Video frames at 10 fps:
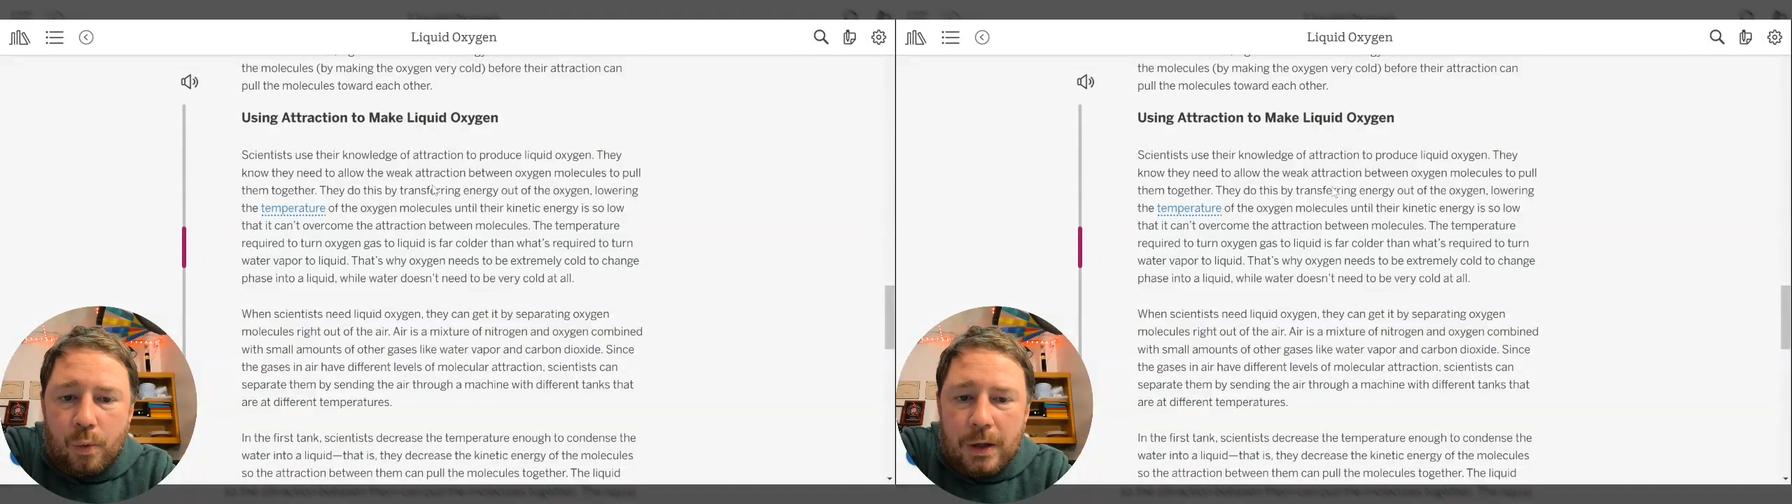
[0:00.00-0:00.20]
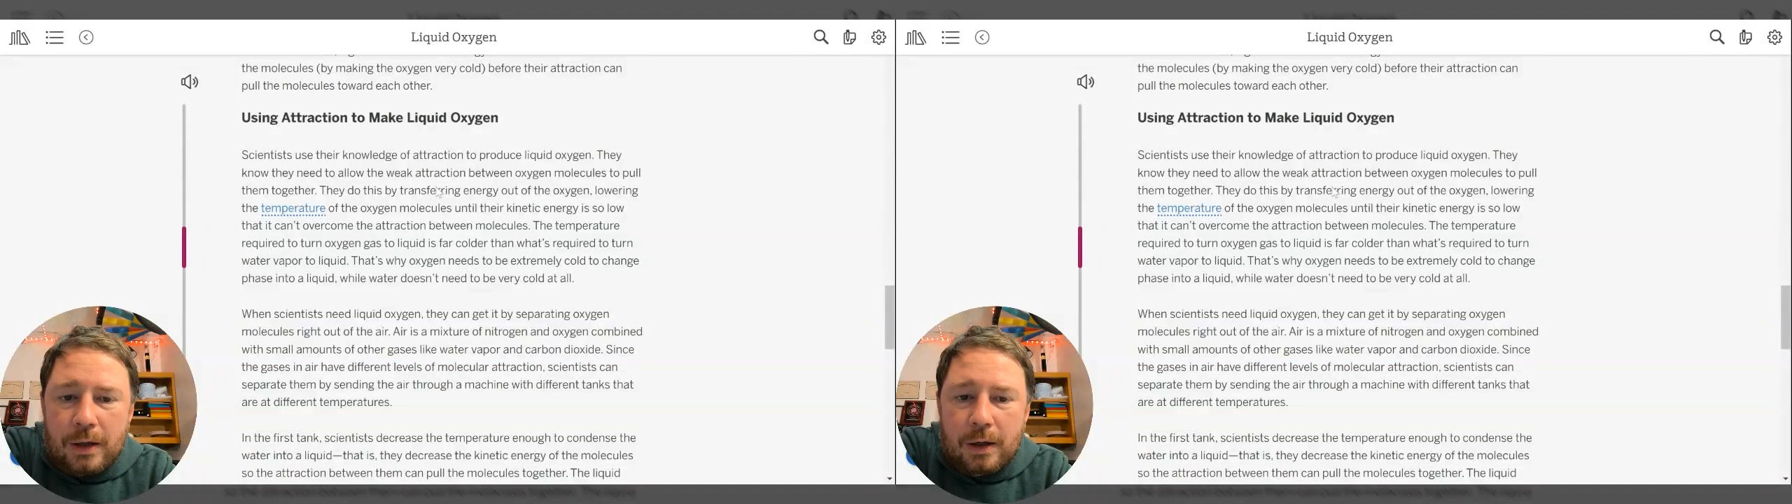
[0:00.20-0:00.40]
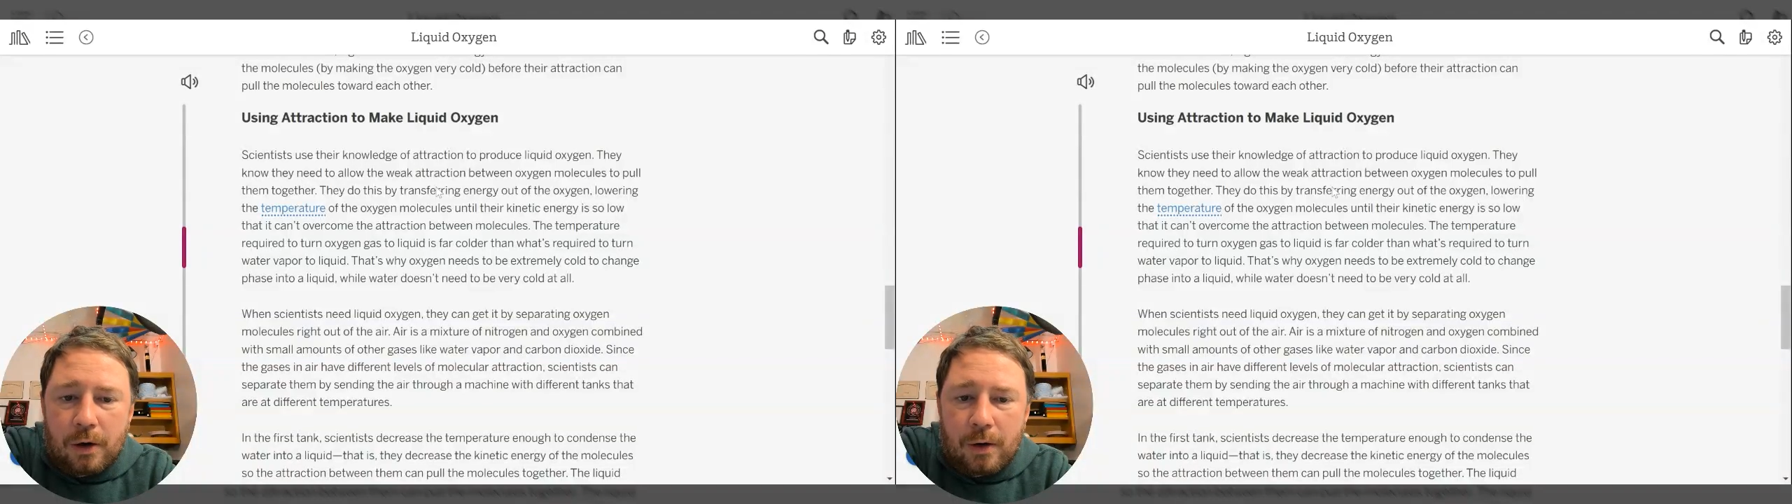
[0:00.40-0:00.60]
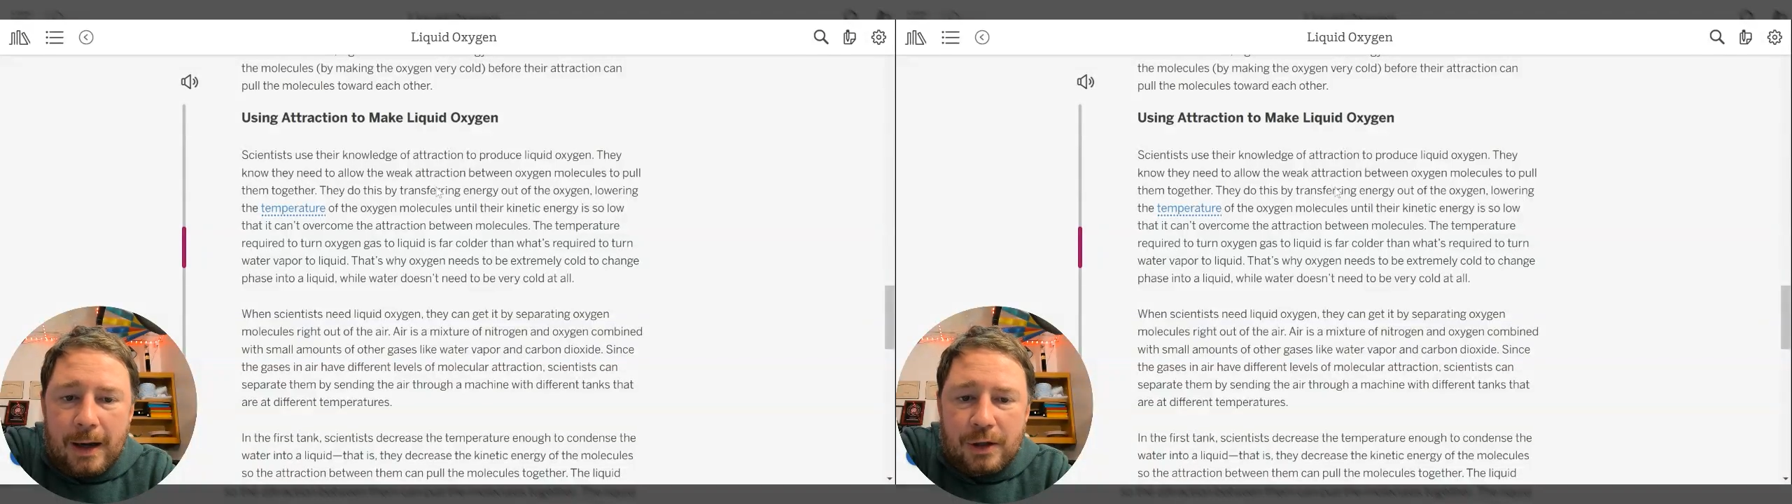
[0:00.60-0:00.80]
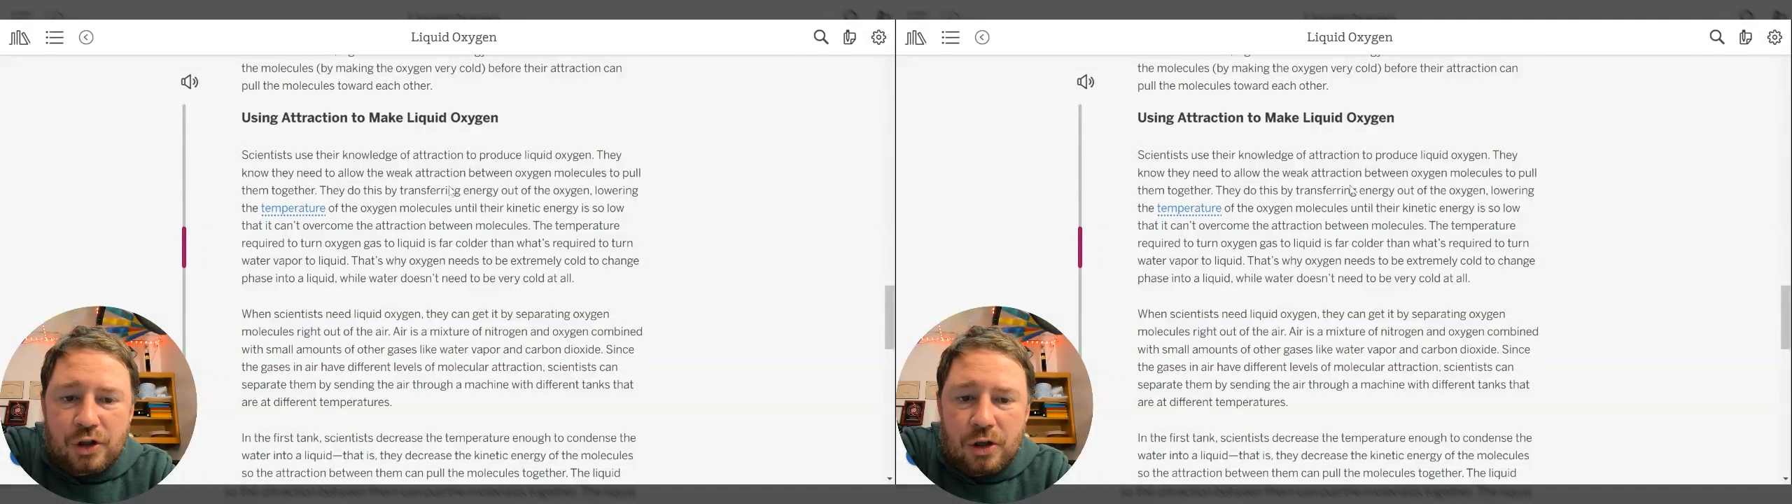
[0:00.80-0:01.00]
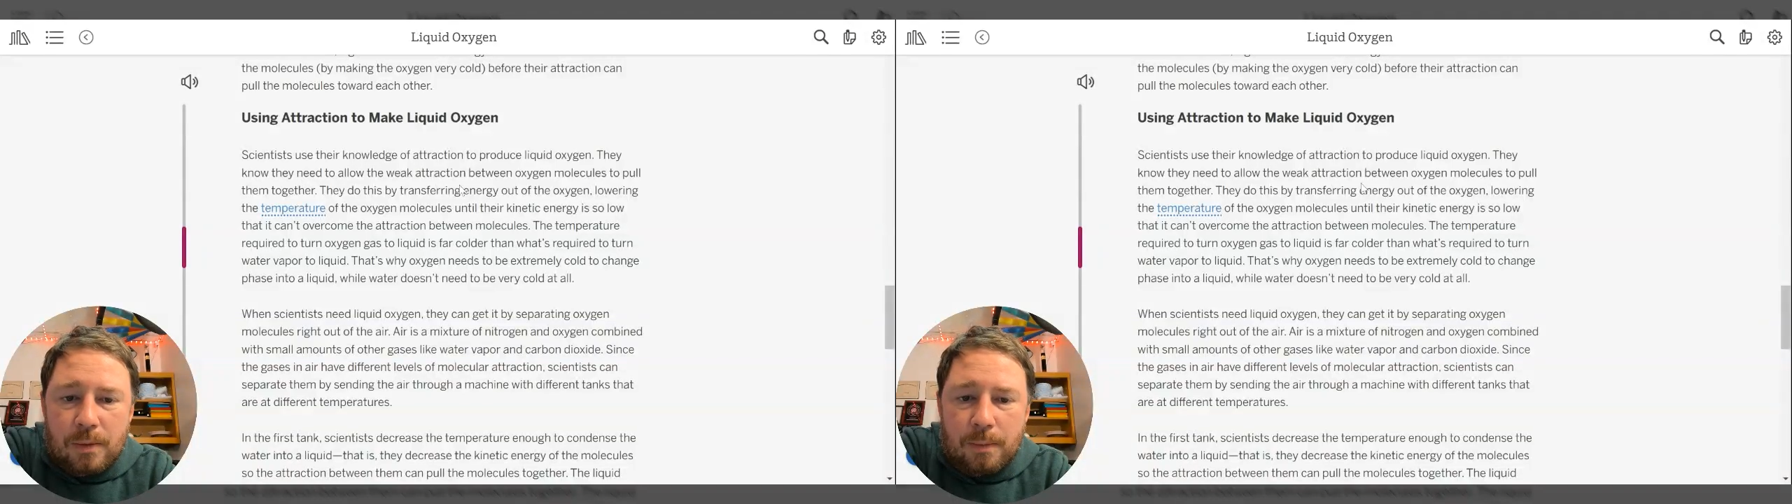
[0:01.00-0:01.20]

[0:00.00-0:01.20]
weak interaction